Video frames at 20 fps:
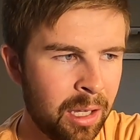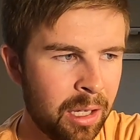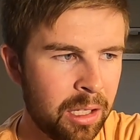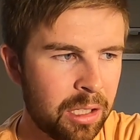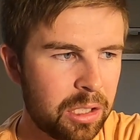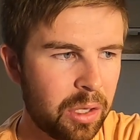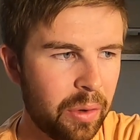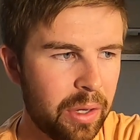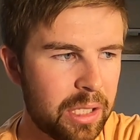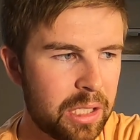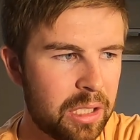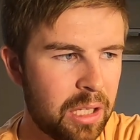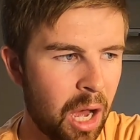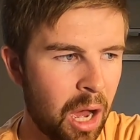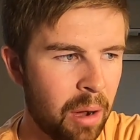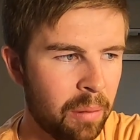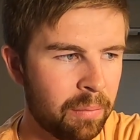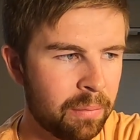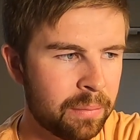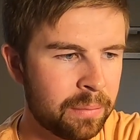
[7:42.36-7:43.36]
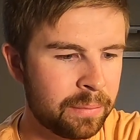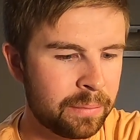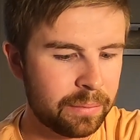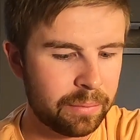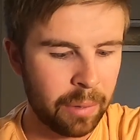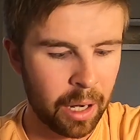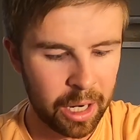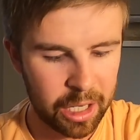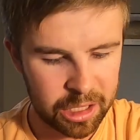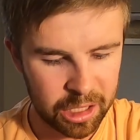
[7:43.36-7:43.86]
it's always dumb
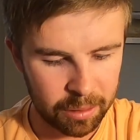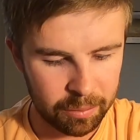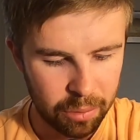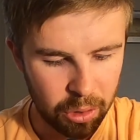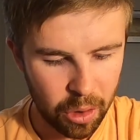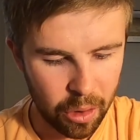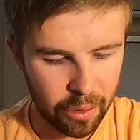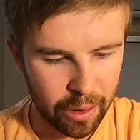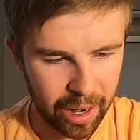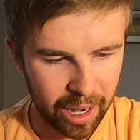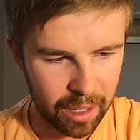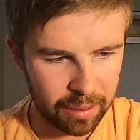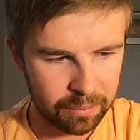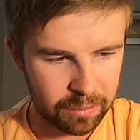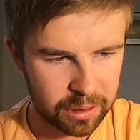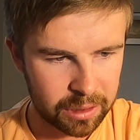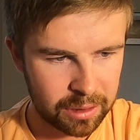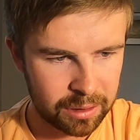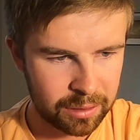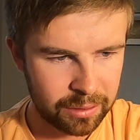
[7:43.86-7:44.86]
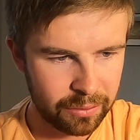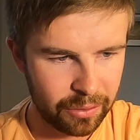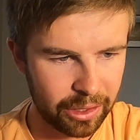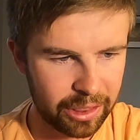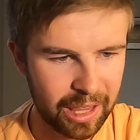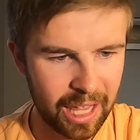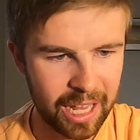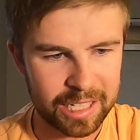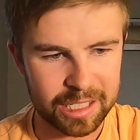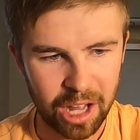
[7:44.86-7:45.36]
punishing programs for
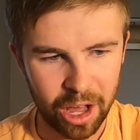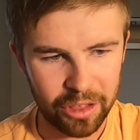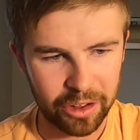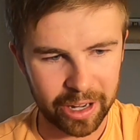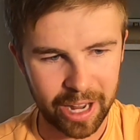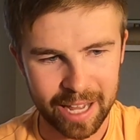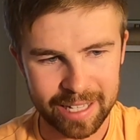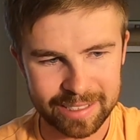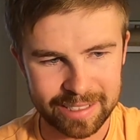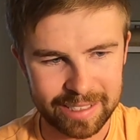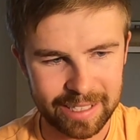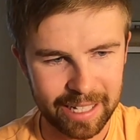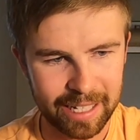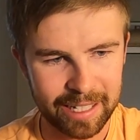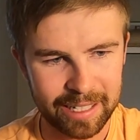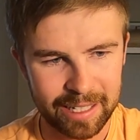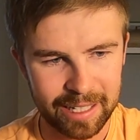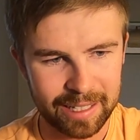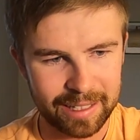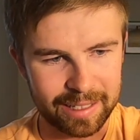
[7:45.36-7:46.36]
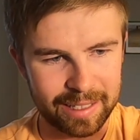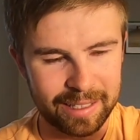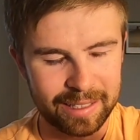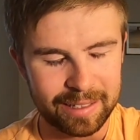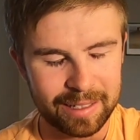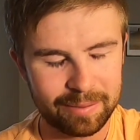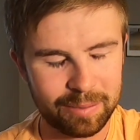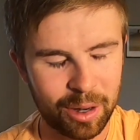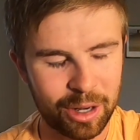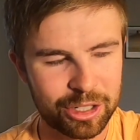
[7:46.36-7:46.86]
things other guys did and the,
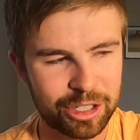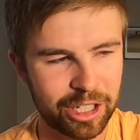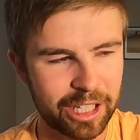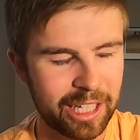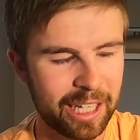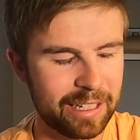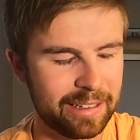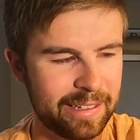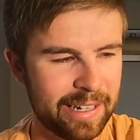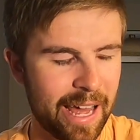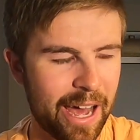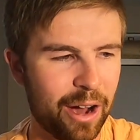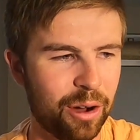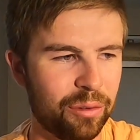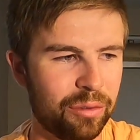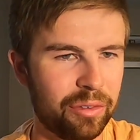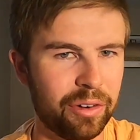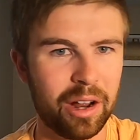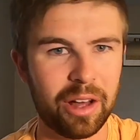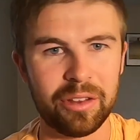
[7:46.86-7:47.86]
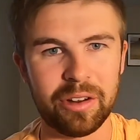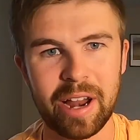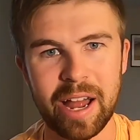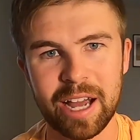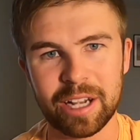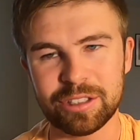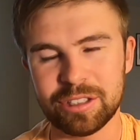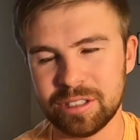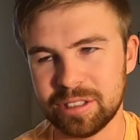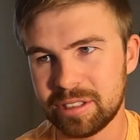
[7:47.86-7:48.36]
punishing the kids now for other
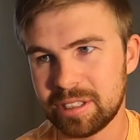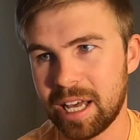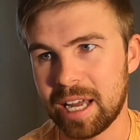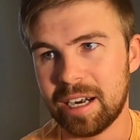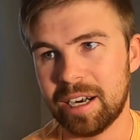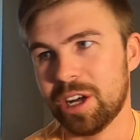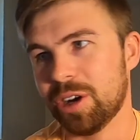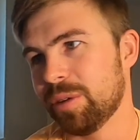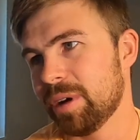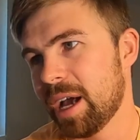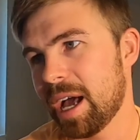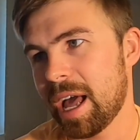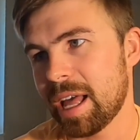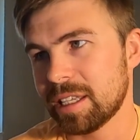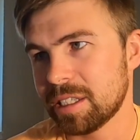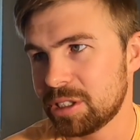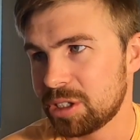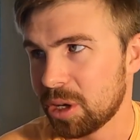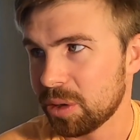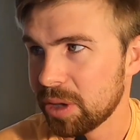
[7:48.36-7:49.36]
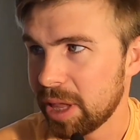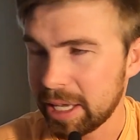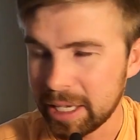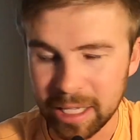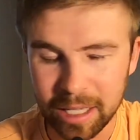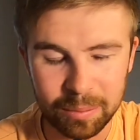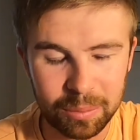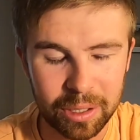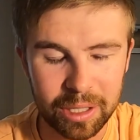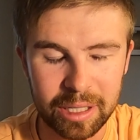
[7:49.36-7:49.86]
actions. I don't know. I just don't like
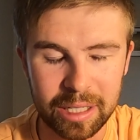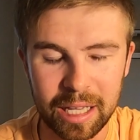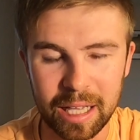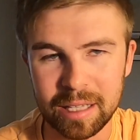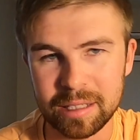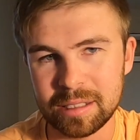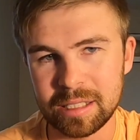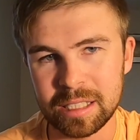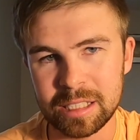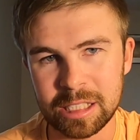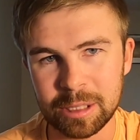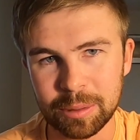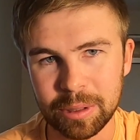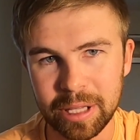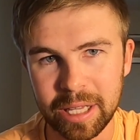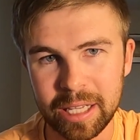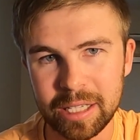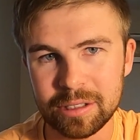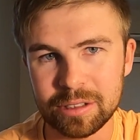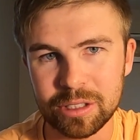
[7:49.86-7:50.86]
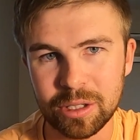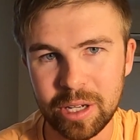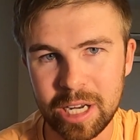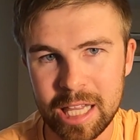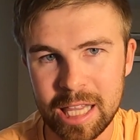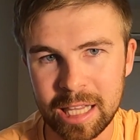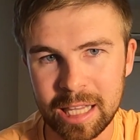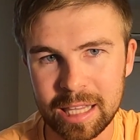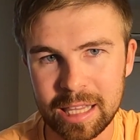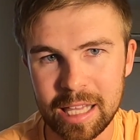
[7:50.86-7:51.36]
it. But again, it's the NCAA, so
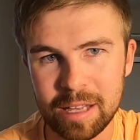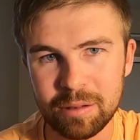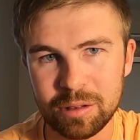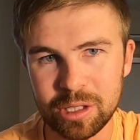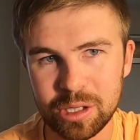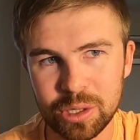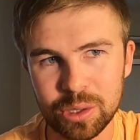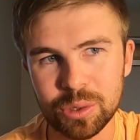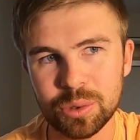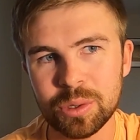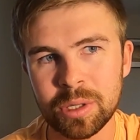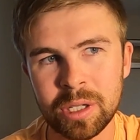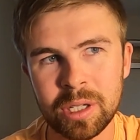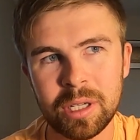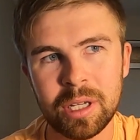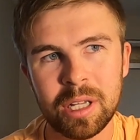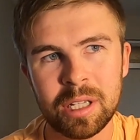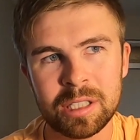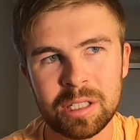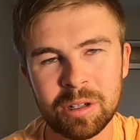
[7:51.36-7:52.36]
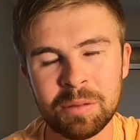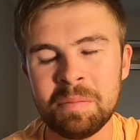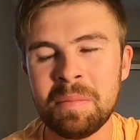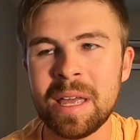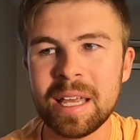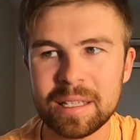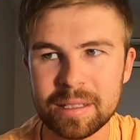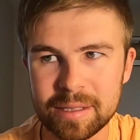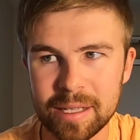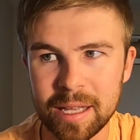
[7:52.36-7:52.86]
anything that they would do that
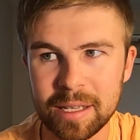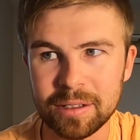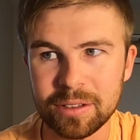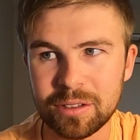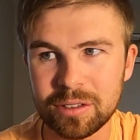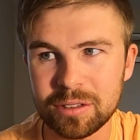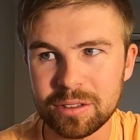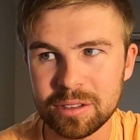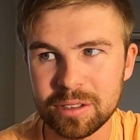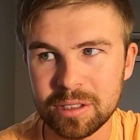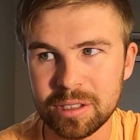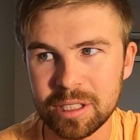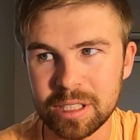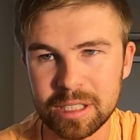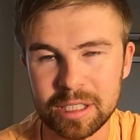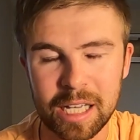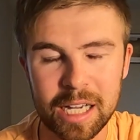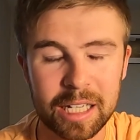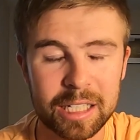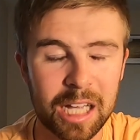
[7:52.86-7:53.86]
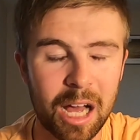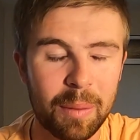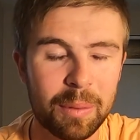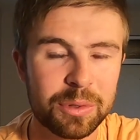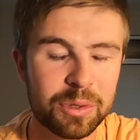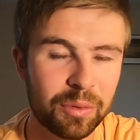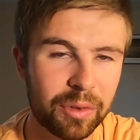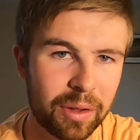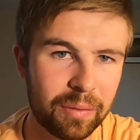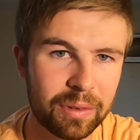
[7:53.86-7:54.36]
makes sense is the exact
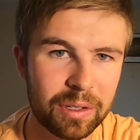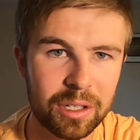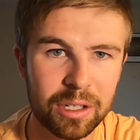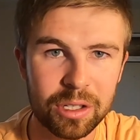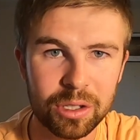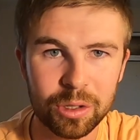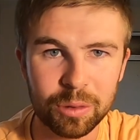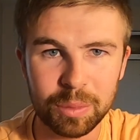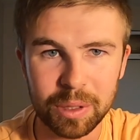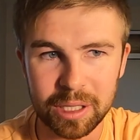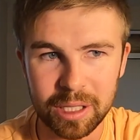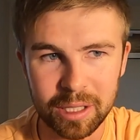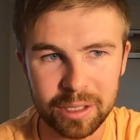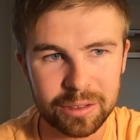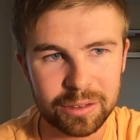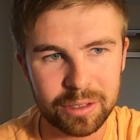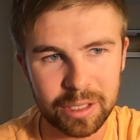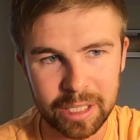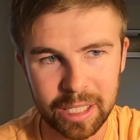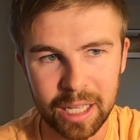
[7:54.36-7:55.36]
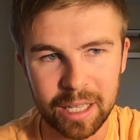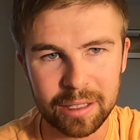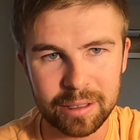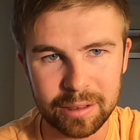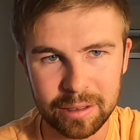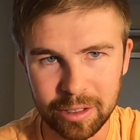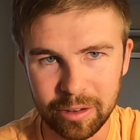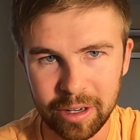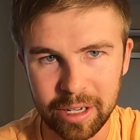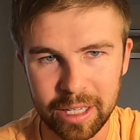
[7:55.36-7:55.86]
opposite of what they would do because again,
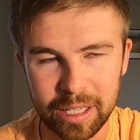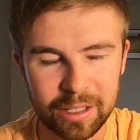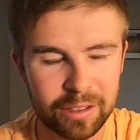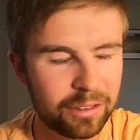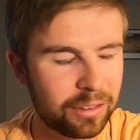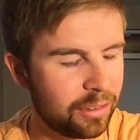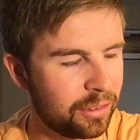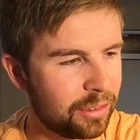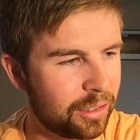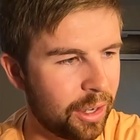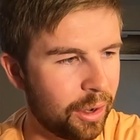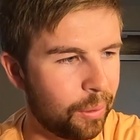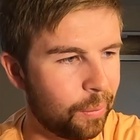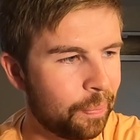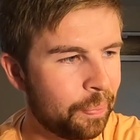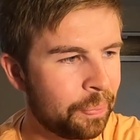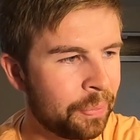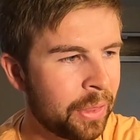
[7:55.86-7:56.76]
they're idiots. So.